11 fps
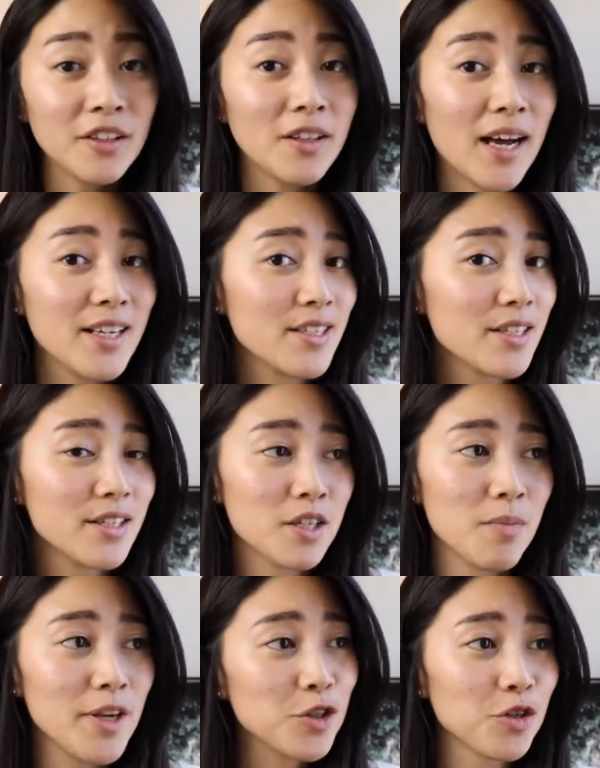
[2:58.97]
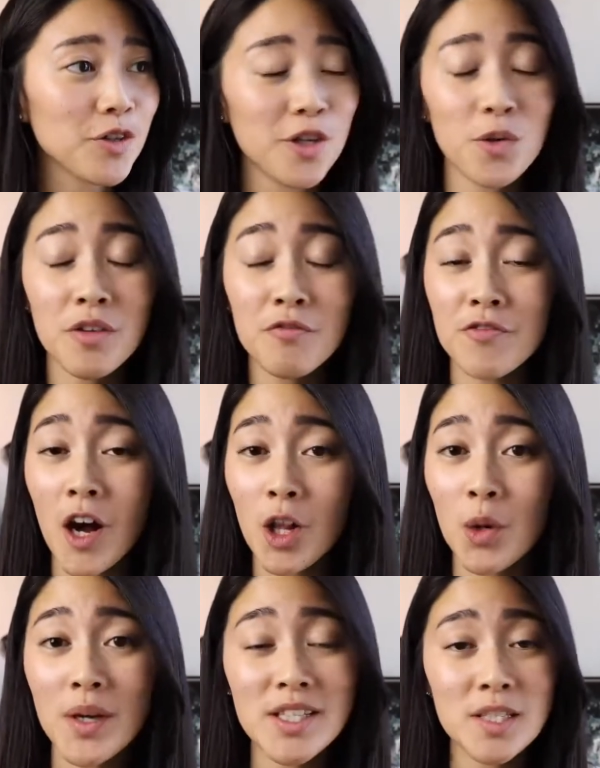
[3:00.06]
And the last is to make sure that you can
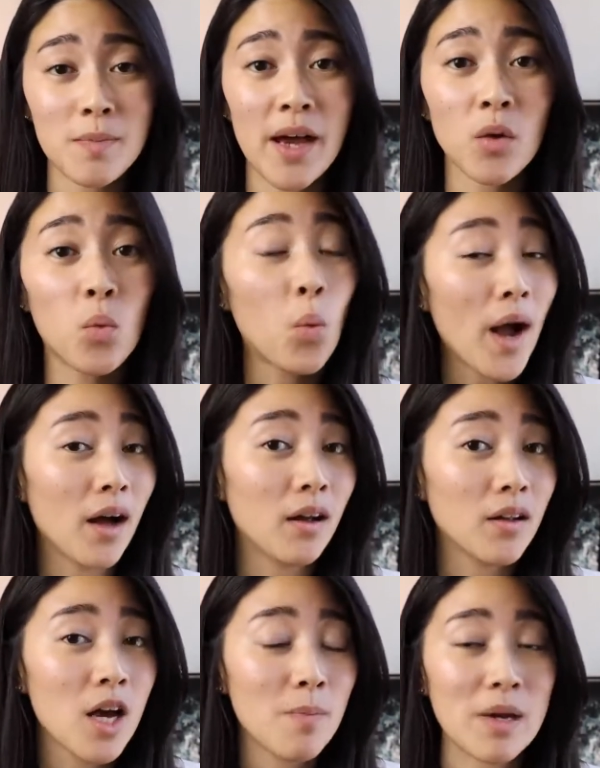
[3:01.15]
follow a spec well